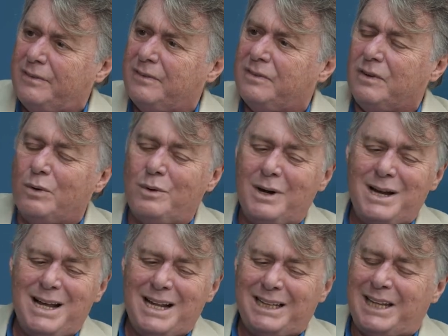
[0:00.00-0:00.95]
So
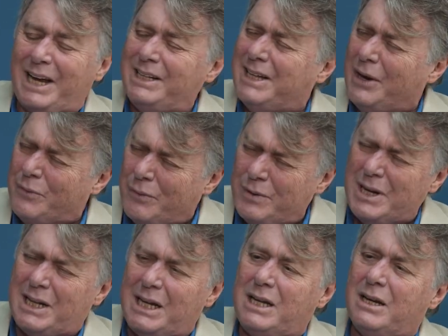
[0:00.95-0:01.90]
they, they
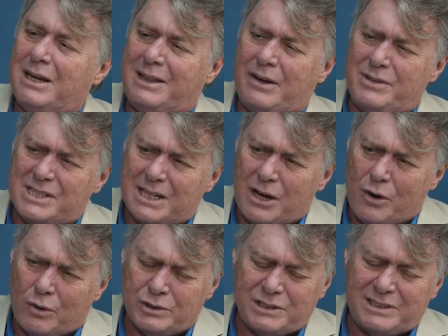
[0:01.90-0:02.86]
really, there is a
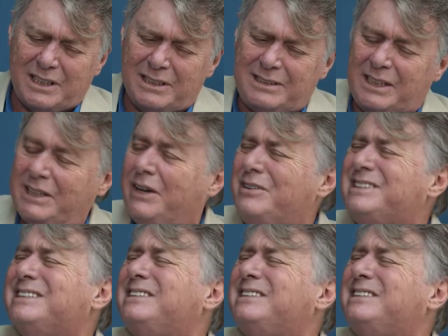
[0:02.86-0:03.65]
hostility, there is a